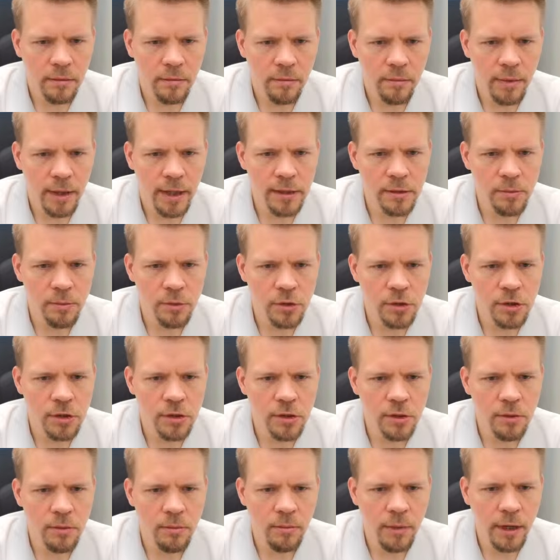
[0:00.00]
Black's
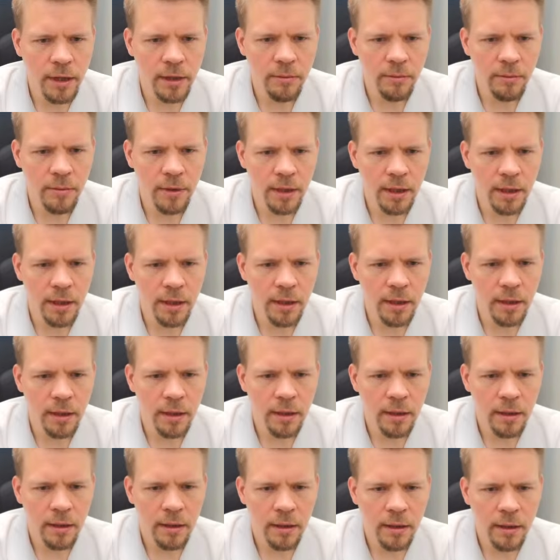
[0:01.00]
position might be
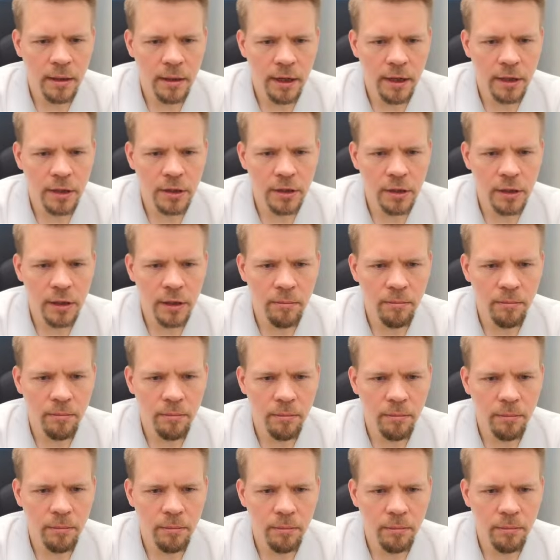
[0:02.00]
actually
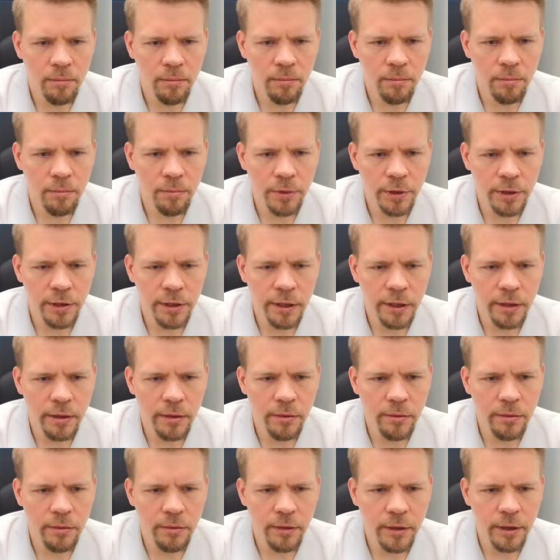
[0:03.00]
pretty
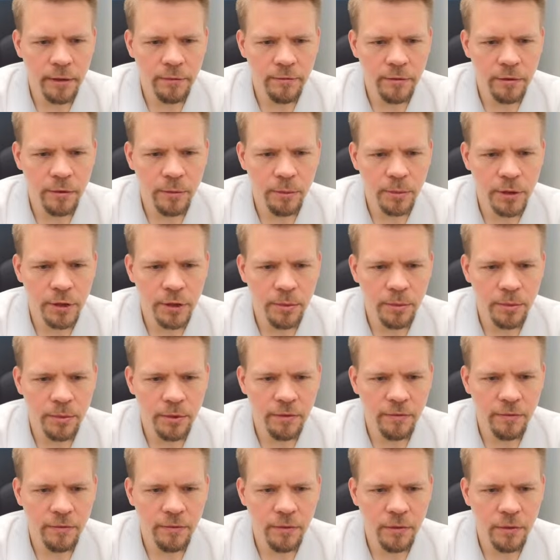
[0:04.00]
good after bishop
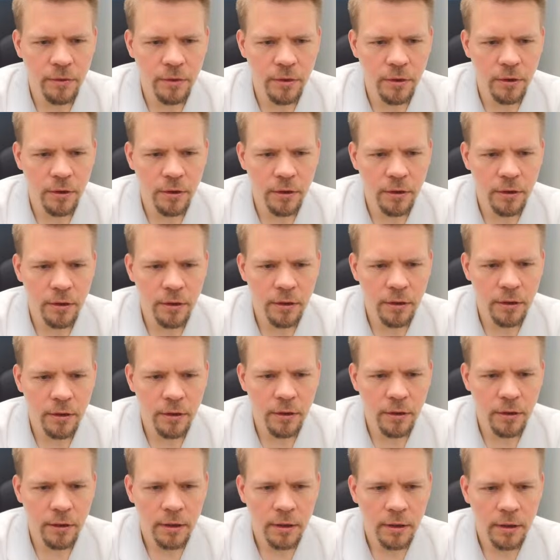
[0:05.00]
e4.
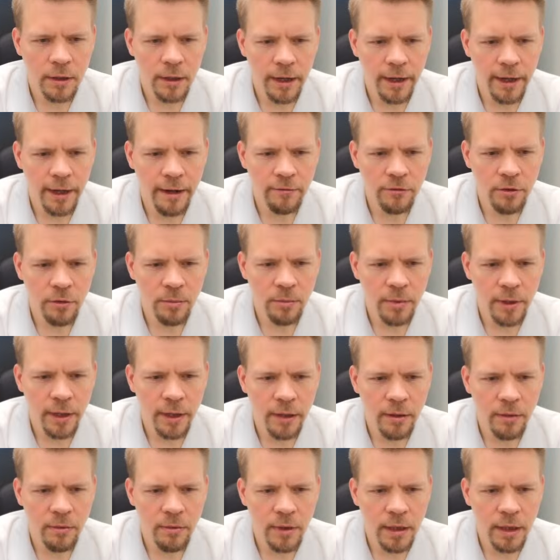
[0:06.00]
I have to play
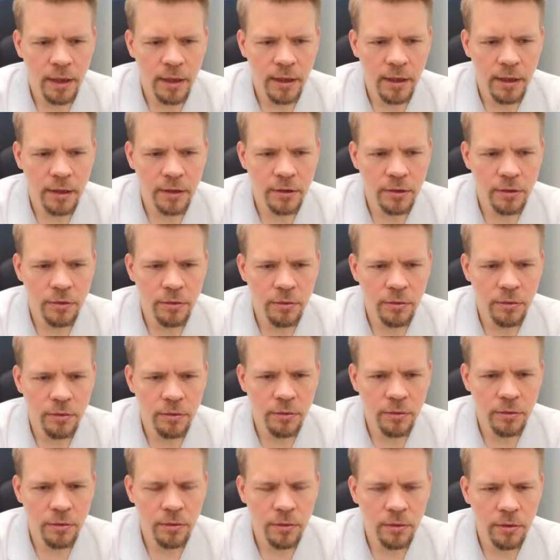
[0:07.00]
queen
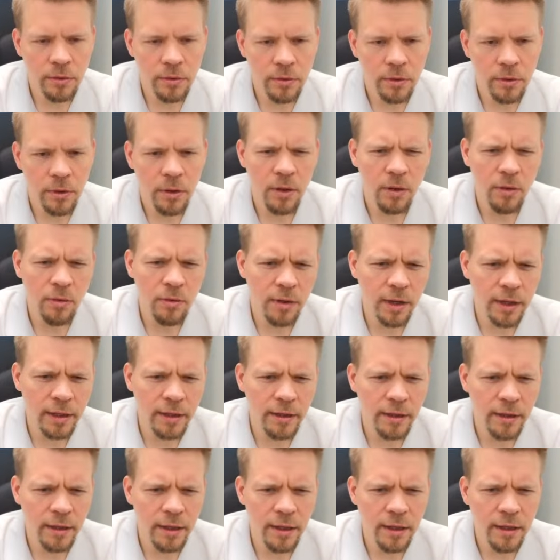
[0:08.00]
e2. Oh, I
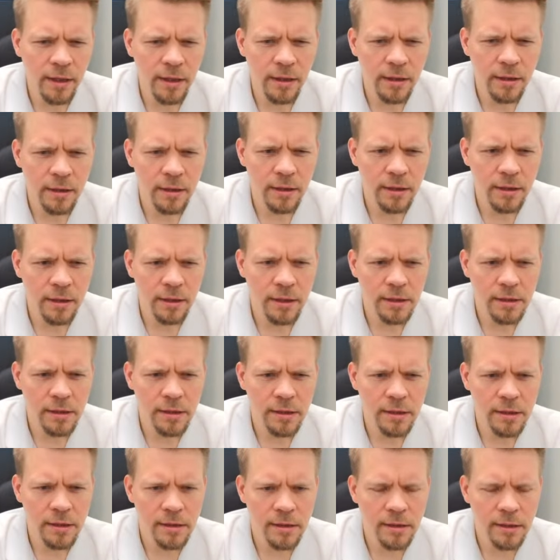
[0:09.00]
think this
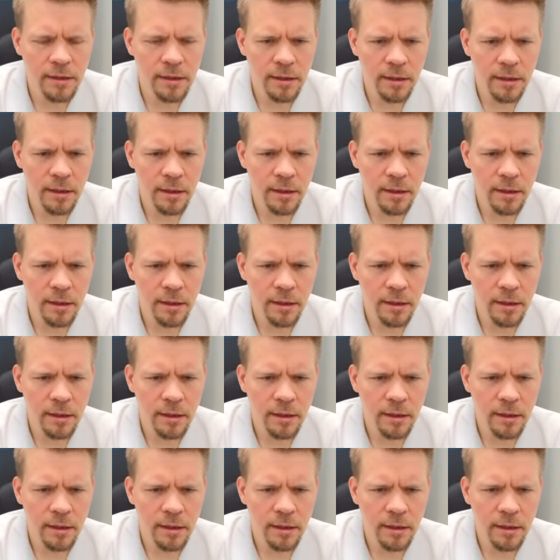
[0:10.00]
is